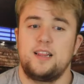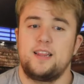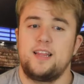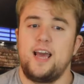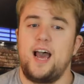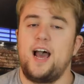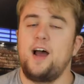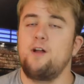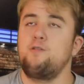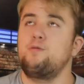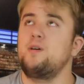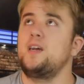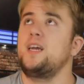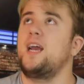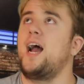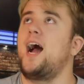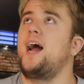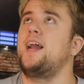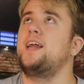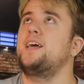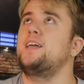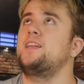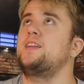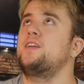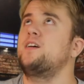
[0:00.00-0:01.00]
Then we
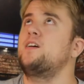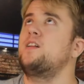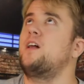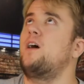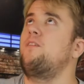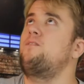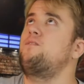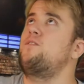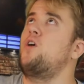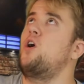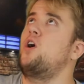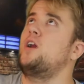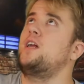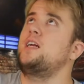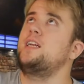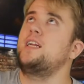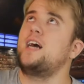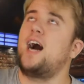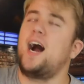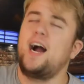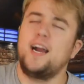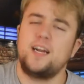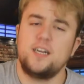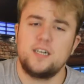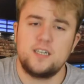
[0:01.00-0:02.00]
head into the
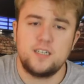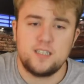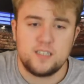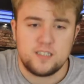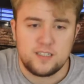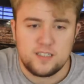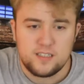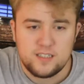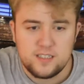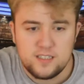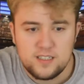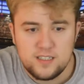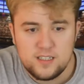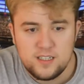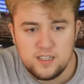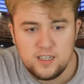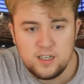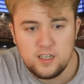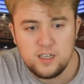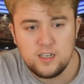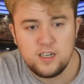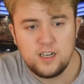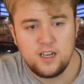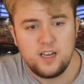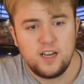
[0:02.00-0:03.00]
49ers
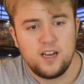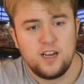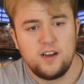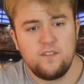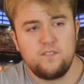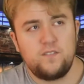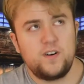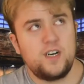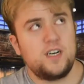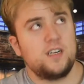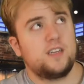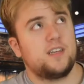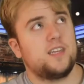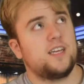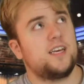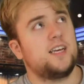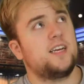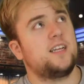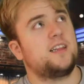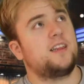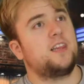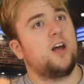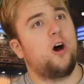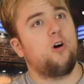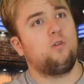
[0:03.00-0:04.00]
First
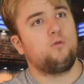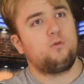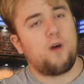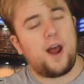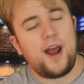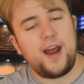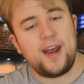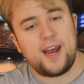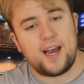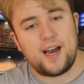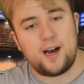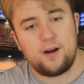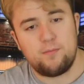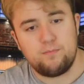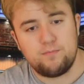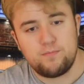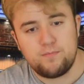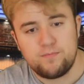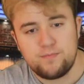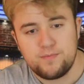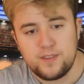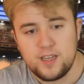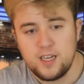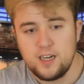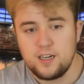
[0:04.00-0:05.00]
is the Rams.
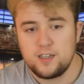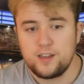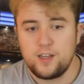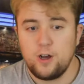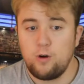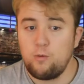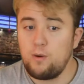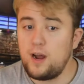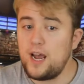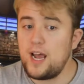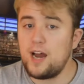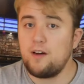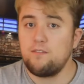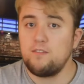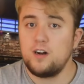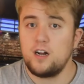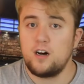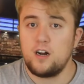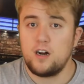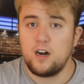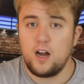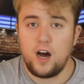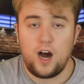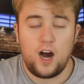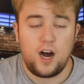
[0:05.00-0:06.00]
The Rams
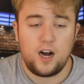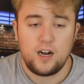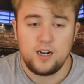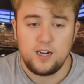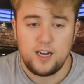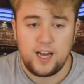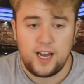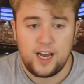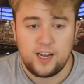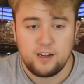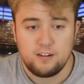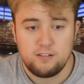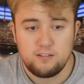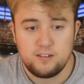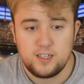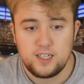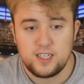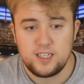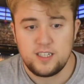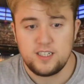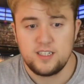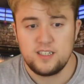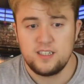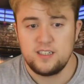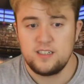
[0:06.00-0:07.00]
lost last
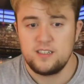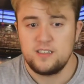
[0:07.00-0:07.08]
week.